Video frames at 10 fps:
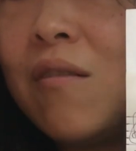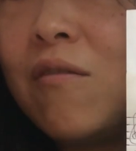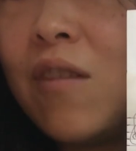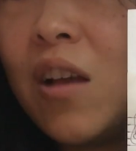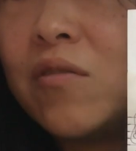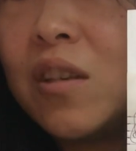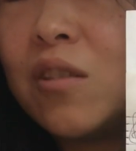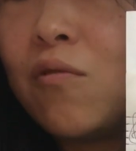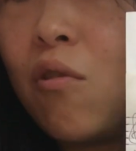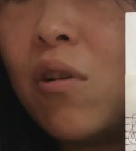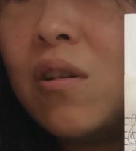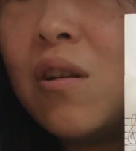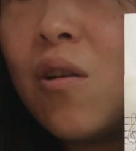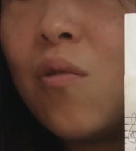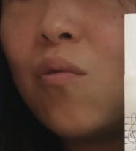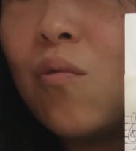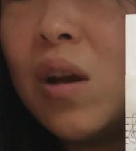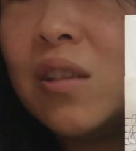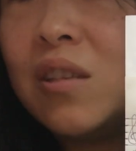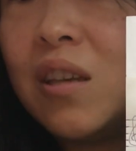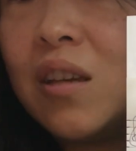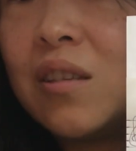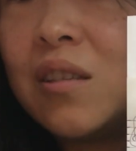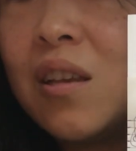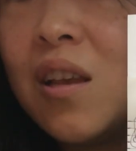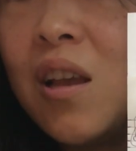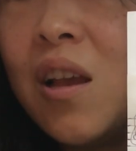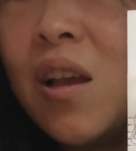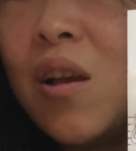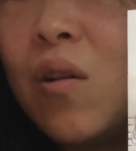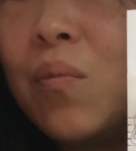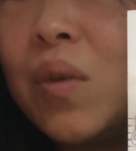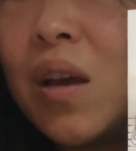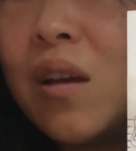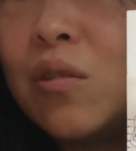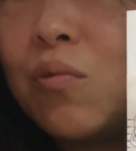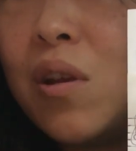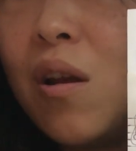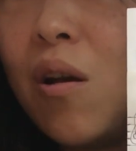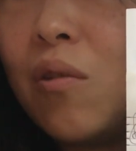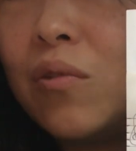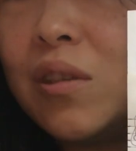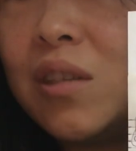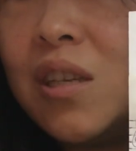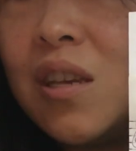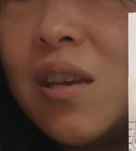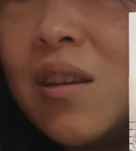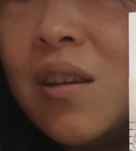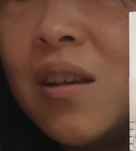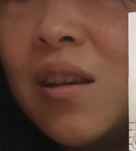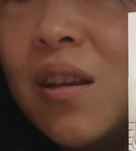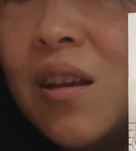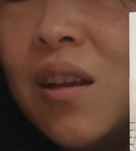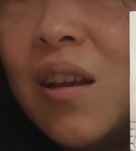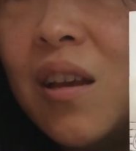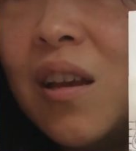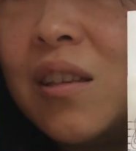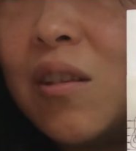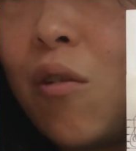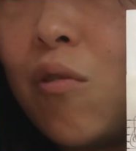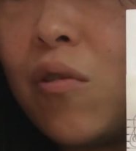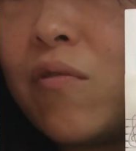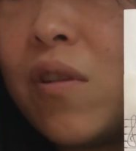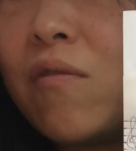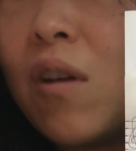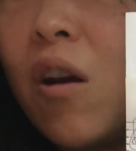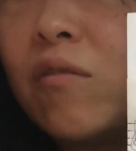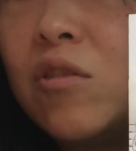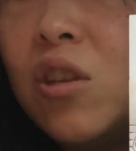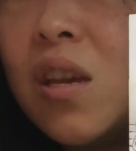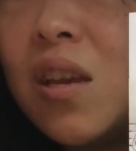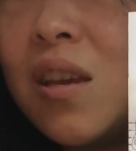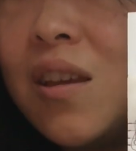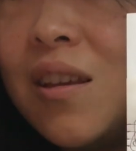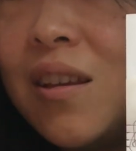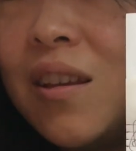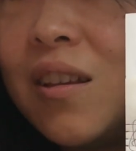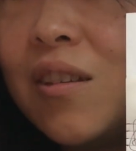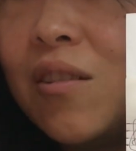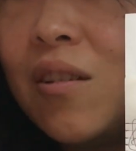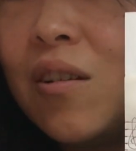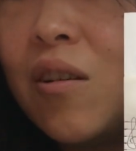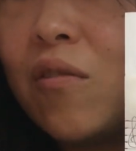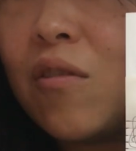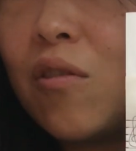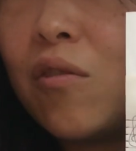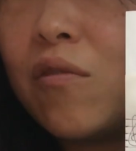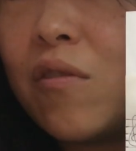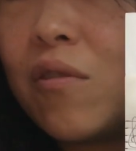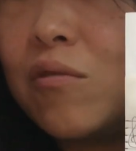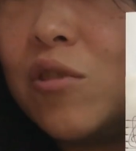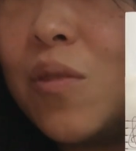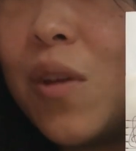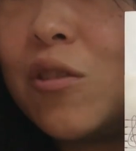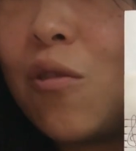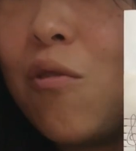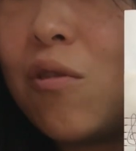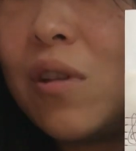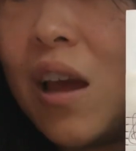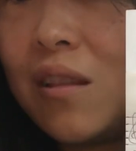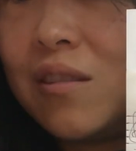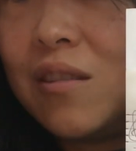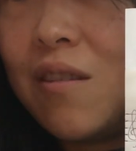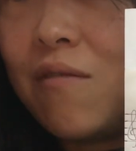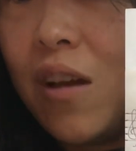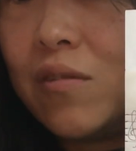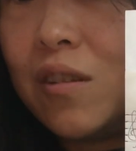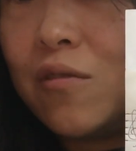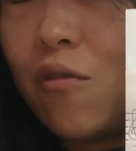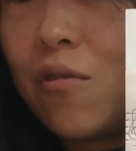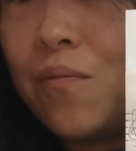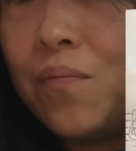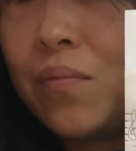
5, 6, 4, 1, 6, because we know this D is the chord of fifth of G, of chord of fifth of G major chord, hence the 5, 6, 4.